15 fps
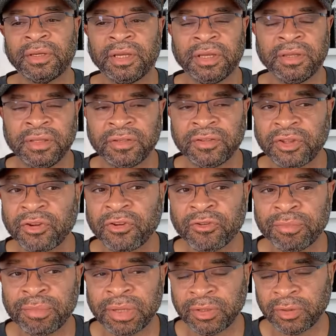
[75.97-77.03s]
And this
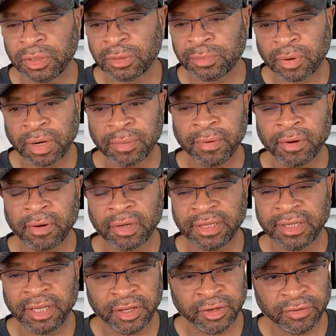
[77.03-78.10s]
nerve bundle is
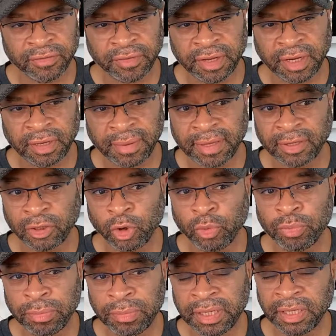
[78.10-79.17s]
primarily innervated by
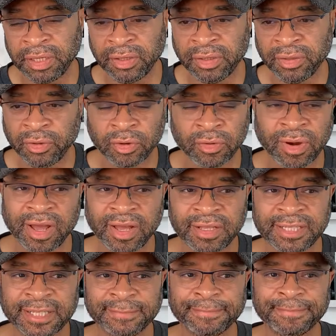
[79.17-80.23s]
dopamine
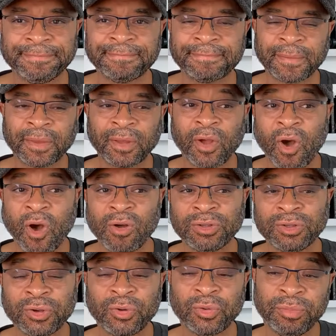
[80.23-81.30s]
neurons.
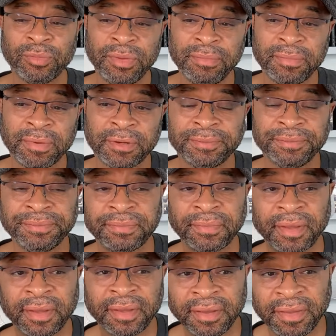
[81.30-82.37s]
Also, remember,
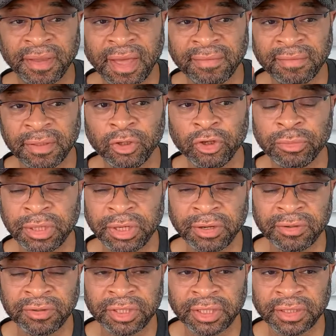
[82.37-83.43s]
they have
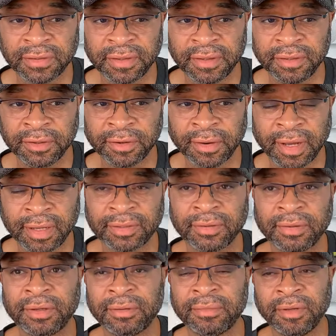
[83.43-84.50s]
glutaminergic neurons
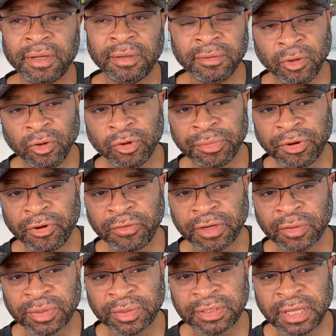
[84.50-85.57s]
on them,
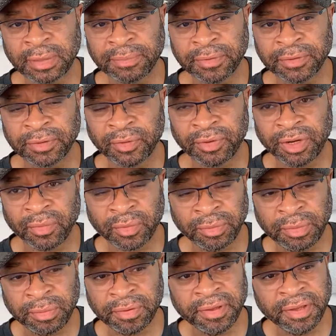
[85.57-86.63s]
glutaminergic receptors on it.
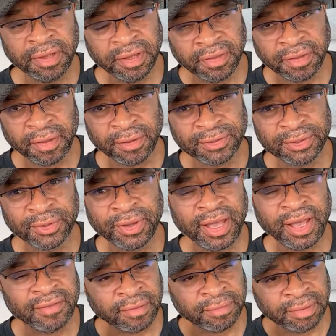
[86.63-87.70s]
Remember, they also
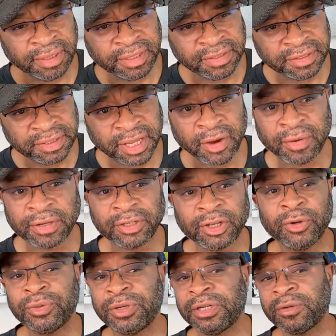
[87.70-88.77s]
have, I believe,
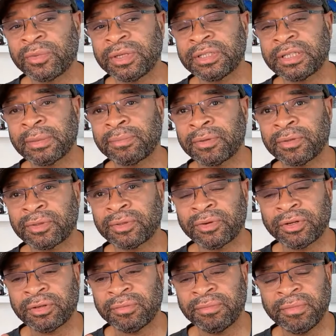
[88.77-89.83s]
serotonin receptors
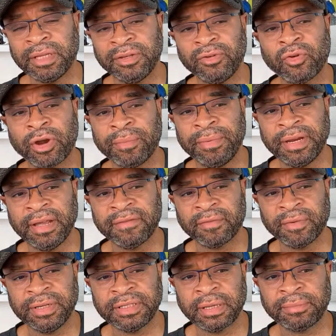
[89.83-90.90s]
on them and norepinephrine
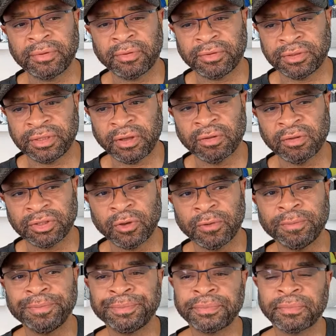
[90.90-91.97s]
receptors on it also.